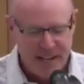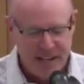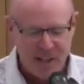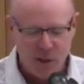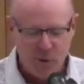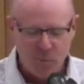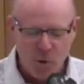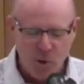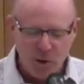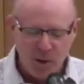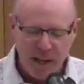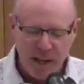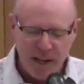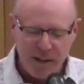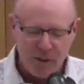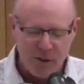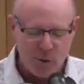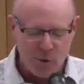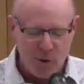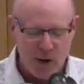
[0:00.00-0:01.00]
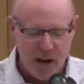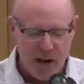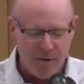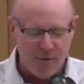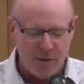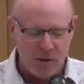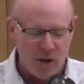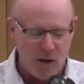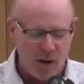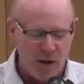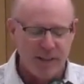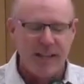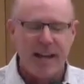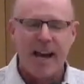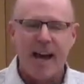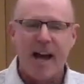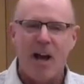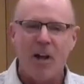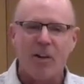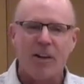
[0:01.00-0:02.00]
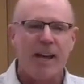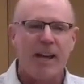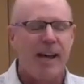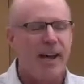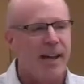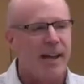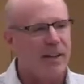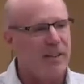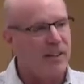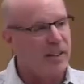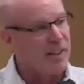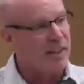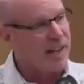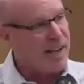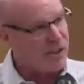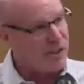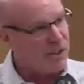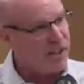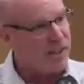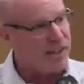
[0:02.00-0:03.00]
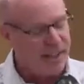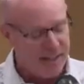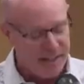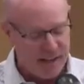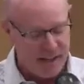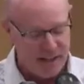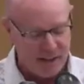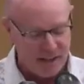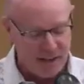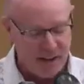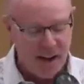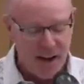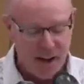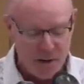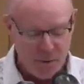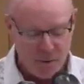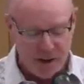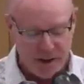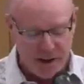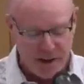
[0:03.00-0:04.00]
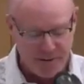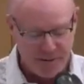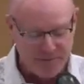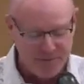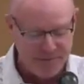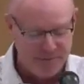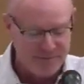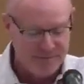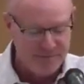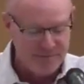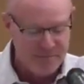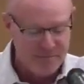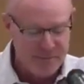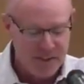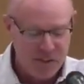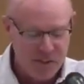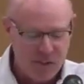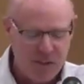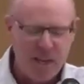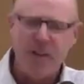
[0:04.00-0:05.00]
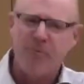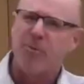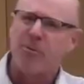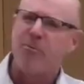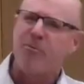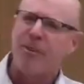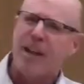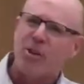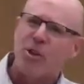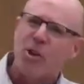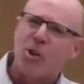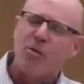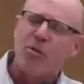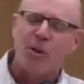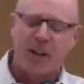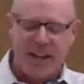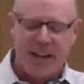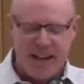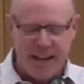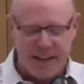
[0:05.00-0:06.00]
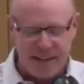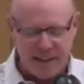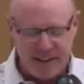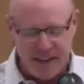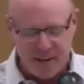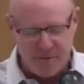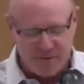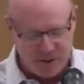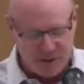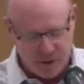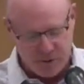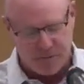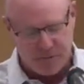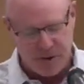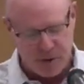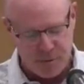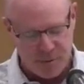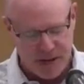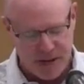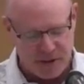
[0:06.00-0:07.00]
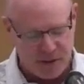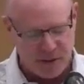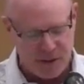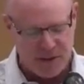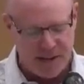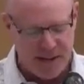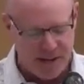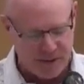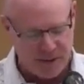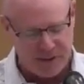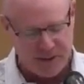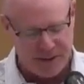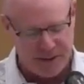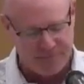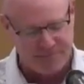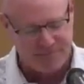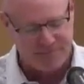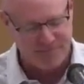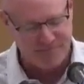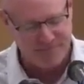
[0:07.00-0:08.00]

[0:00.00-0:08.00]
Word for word: It's more like the drive along the Alcan, the Alaska Canadian Highway, say from Vancouver, Canada to Fairbanks, Alaska.